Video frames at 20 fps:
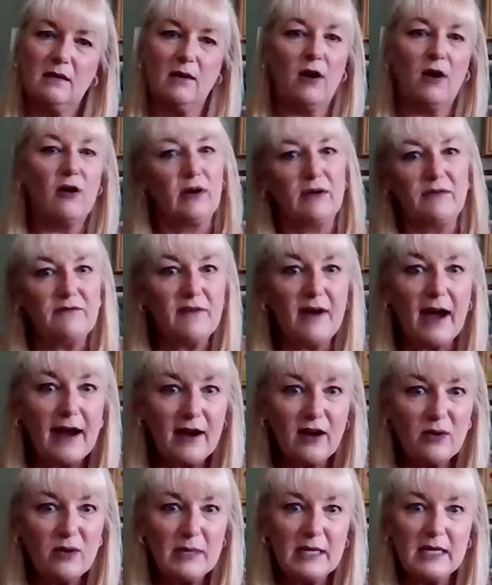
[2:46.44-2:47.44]
our
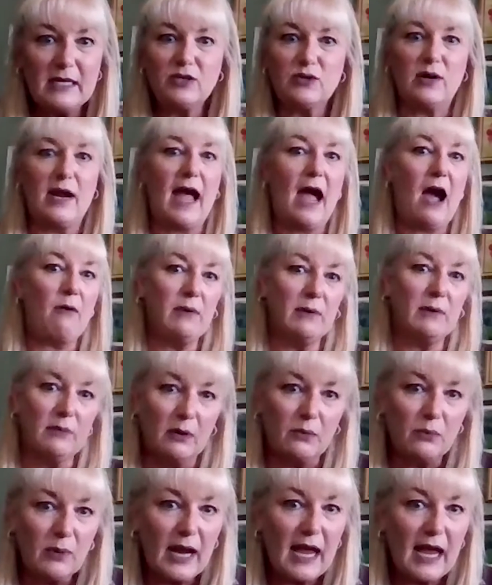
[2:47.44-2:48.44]
environment or how we
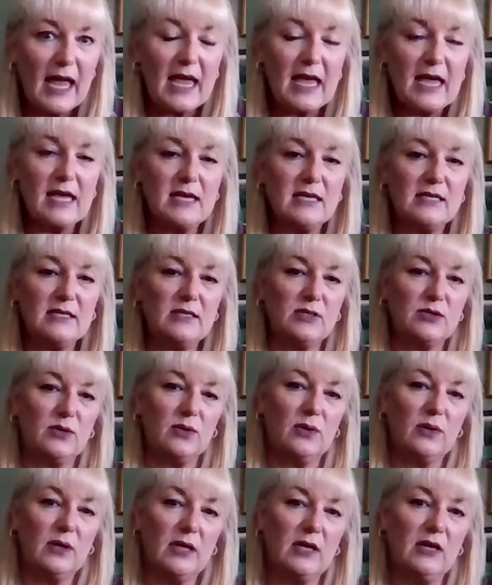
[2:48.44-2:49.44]
were raised
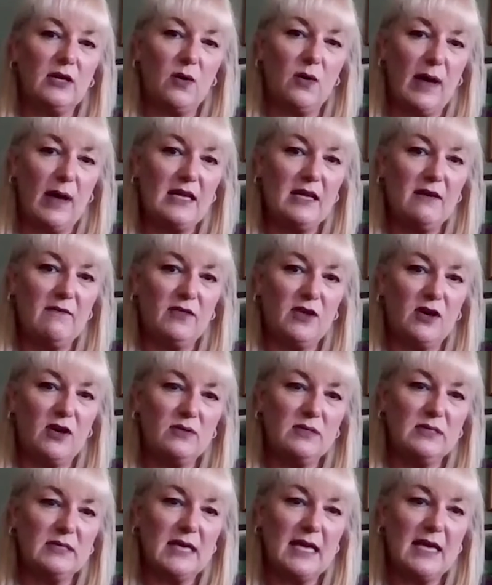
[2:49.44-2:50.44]
or, any of
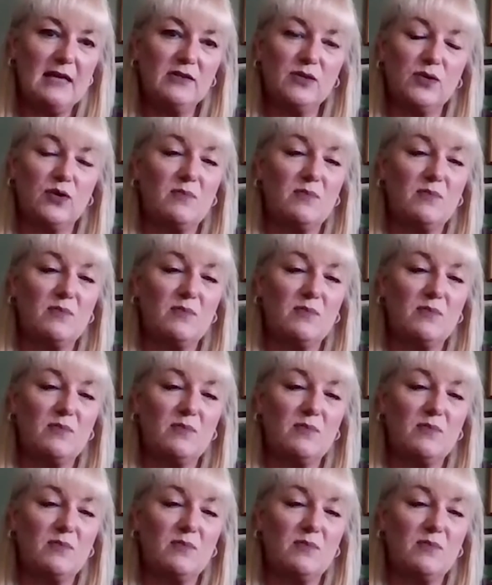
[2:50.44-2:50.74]
those things.